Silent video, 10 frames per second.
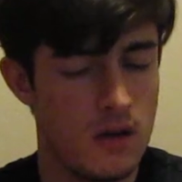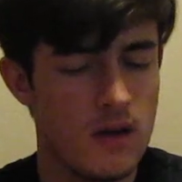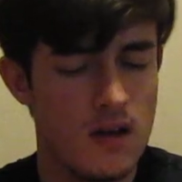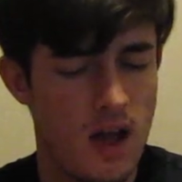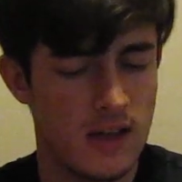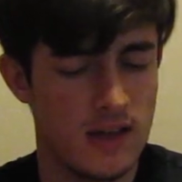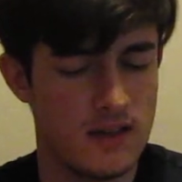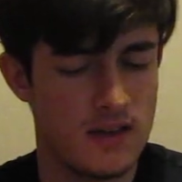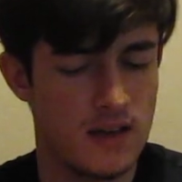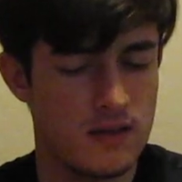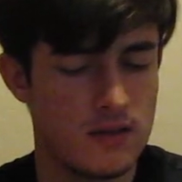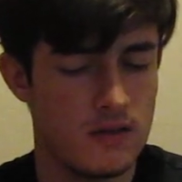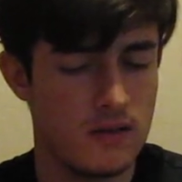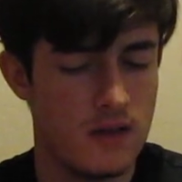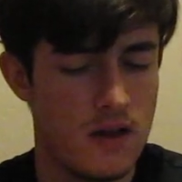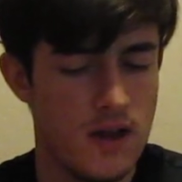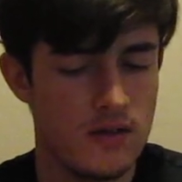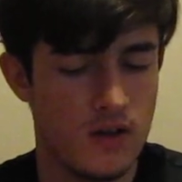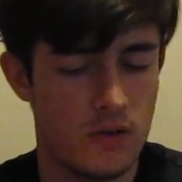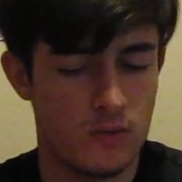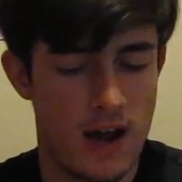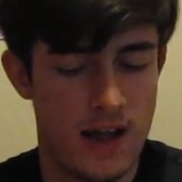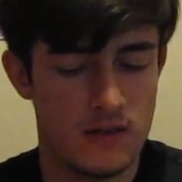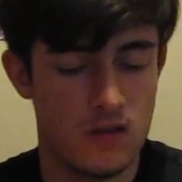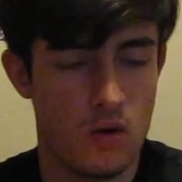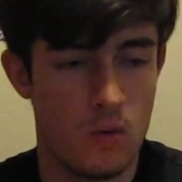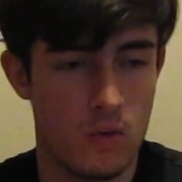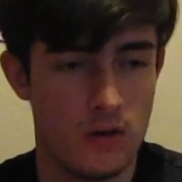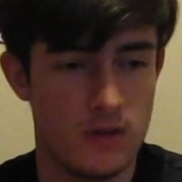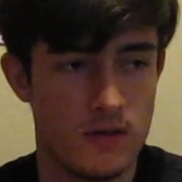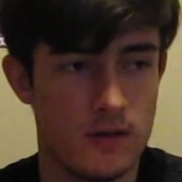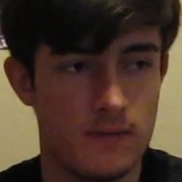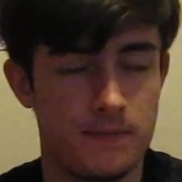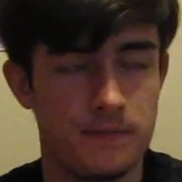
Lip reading: not king snakes. It's on rats, corns,